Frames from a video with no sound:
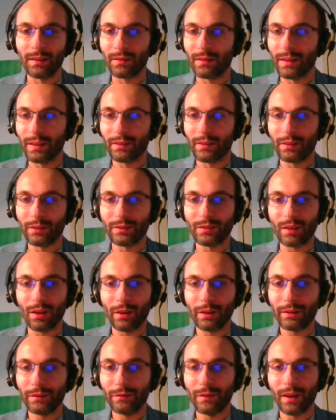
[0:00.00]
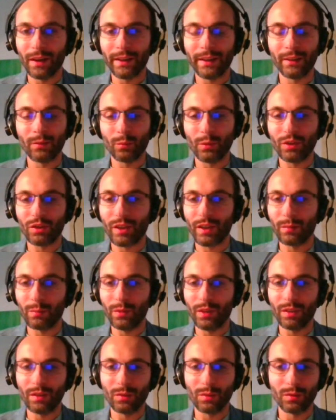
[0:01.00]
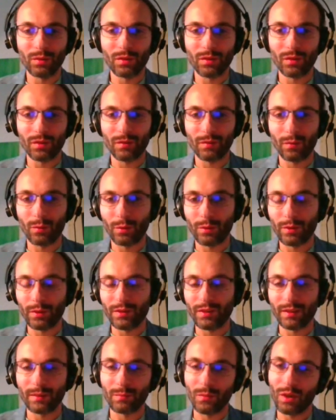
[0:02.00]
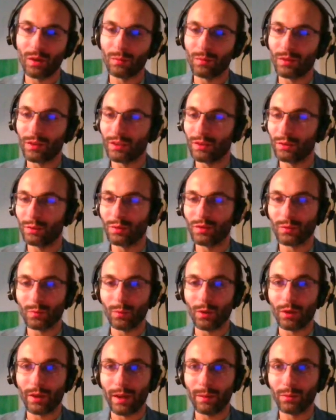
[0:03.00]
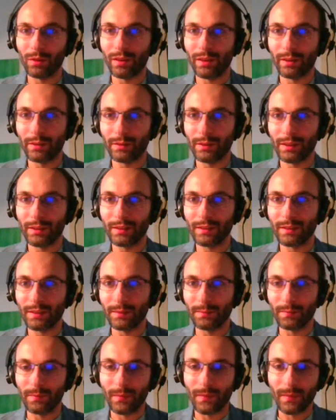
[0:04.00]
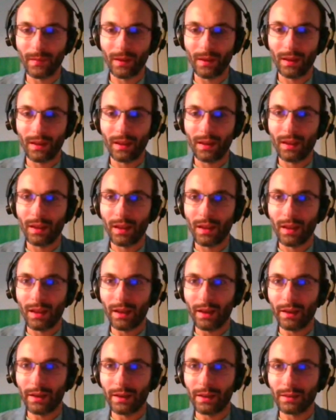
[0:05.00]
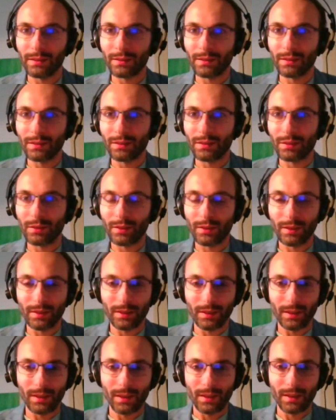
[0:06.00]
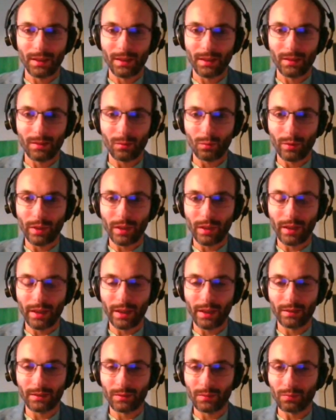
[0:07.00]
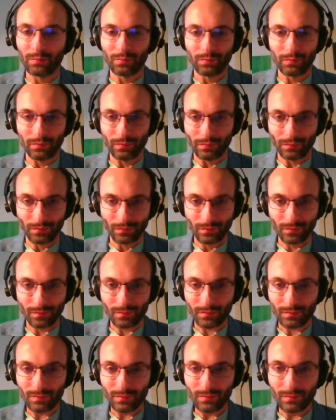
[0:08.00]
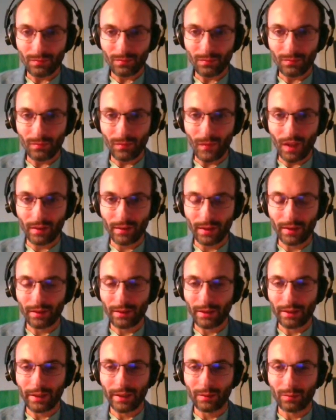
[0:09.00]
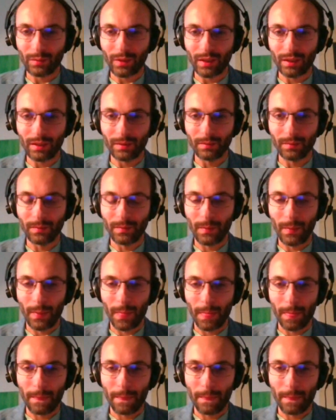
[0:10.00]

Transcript: And then there's Alreadyfine, which can be used for some commonly used vocabularies. And we can, it can be